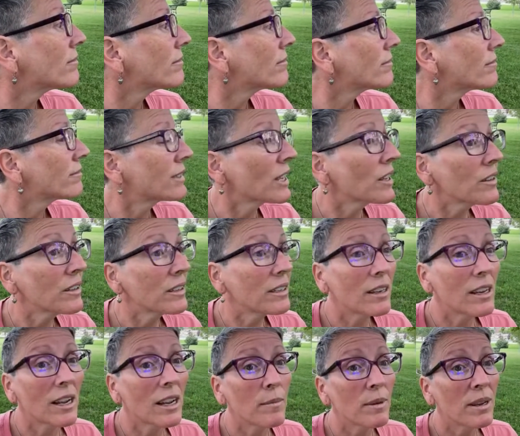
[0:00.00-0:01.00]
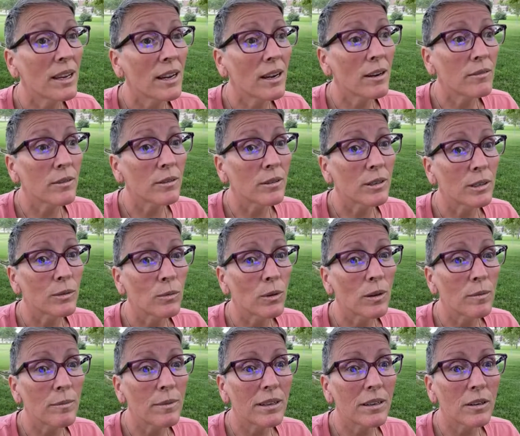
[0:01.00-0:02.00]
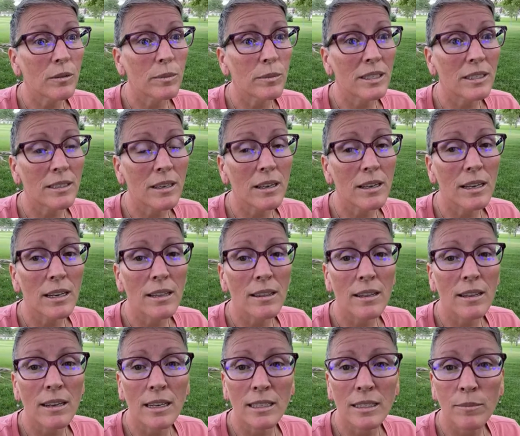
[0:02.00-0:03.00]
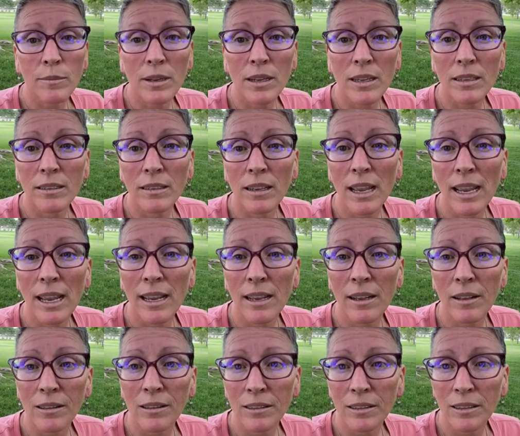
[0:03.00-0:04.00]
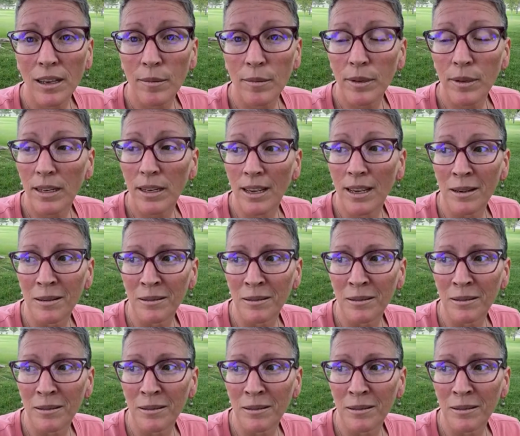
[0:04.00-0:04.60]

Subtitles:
I'm telling you, you got to be careful because one minute it'll be sunny and the next minute hail's coming down.